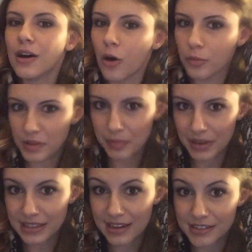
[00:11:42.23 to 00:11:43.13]
hopefully
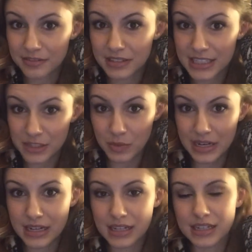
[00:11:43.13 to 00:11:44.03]
by the end of this
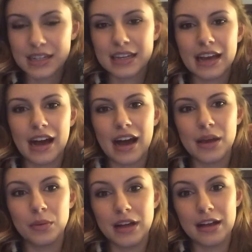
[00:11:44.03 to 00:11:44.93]
week,
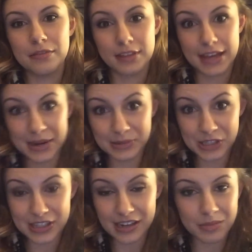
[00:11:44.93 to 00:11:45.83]
I will have the
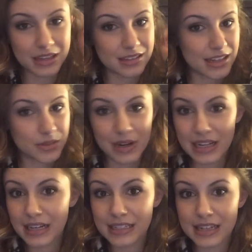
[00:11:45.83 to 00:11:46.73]
couch in there because that's
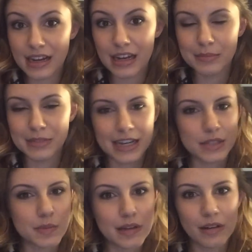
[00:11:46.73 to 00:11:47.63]
ready anytime.
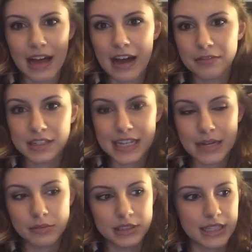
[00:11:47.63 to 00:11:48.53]
Next week I'll have the
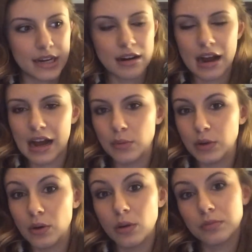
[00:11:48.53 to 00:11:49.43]
table in there. I
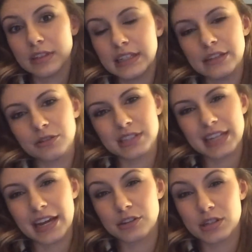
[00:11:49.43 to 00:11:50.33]
will hopefully either
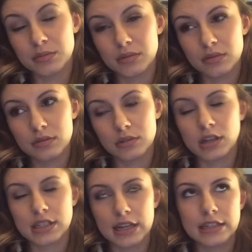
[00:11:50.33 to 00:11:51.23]
today or
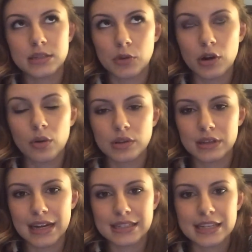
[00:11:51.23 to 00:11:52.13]
tomorrow or the
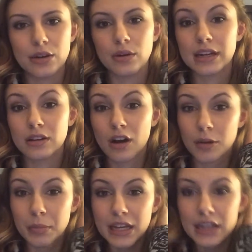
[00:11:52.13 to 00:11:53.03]
next day go get a
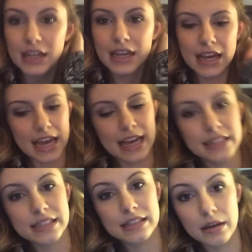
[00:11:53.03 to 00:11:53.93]
carpet
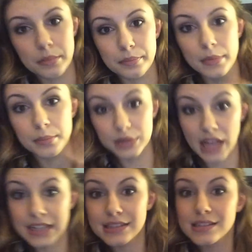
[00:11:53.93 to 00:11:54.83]
and some
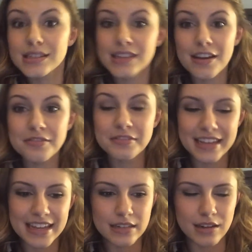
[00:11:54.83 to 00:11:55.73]
blinds and stuff.
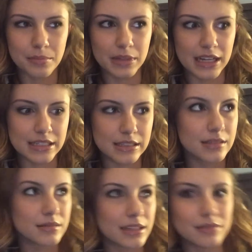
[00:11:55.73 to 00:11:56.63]
And not
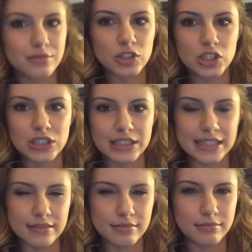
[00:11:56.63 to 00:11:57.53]
blinds, like curtainy